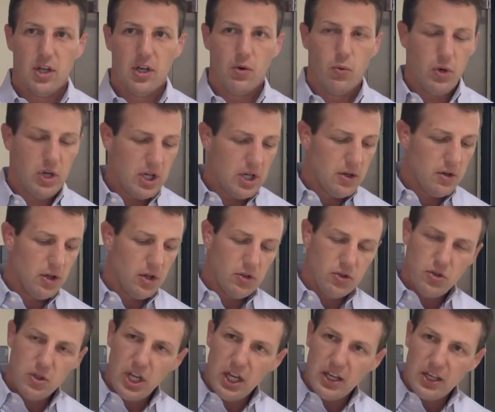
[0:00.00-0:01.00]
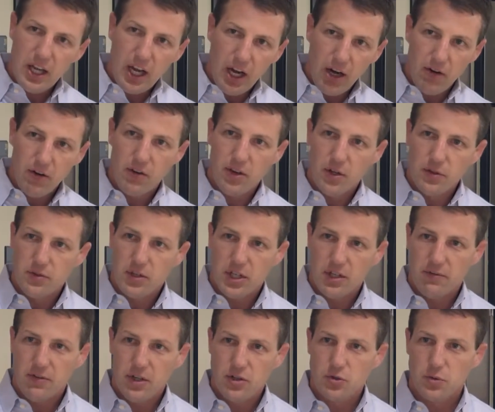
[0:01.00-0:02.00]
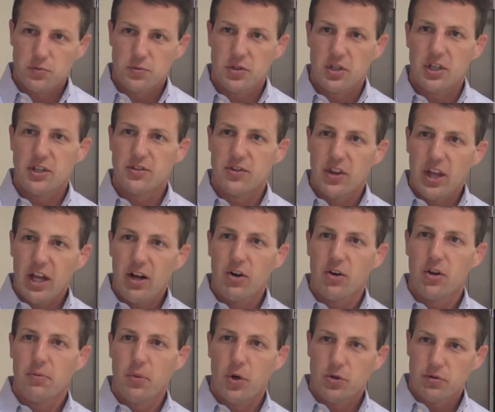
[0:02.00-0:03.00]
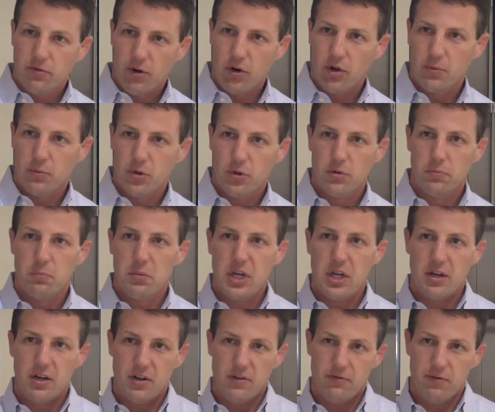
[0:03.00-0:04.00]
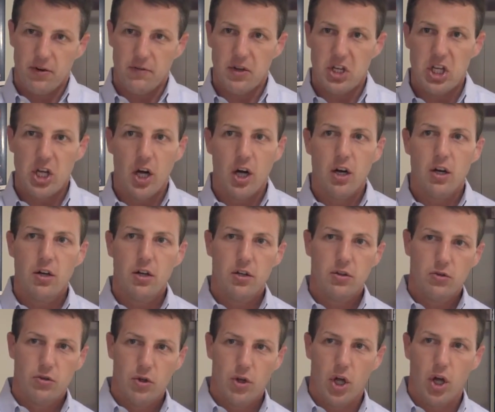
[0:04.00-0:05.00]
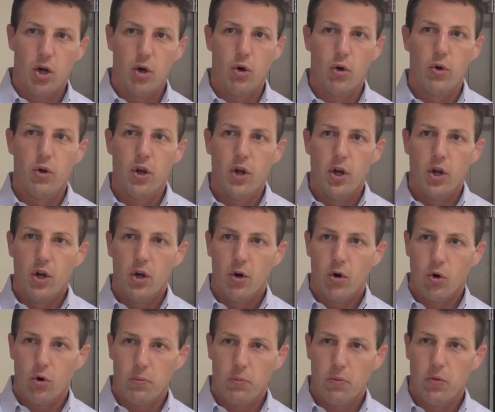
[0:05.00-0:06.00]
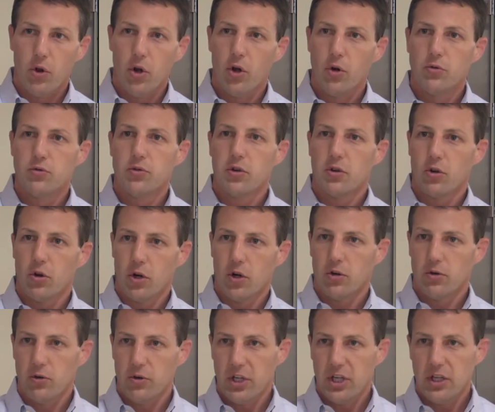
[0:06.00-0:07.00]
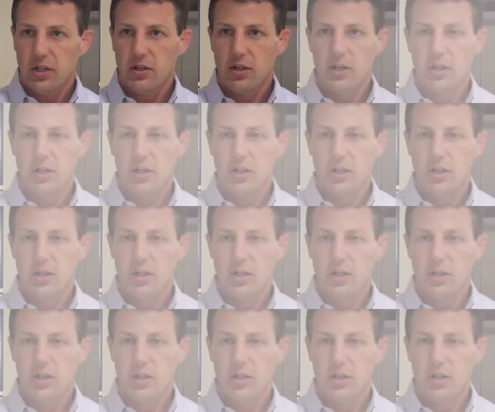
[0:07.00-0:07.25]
We need to take care of those individuals because they are the most vulnerable, be it from the young to the old or those in critical need.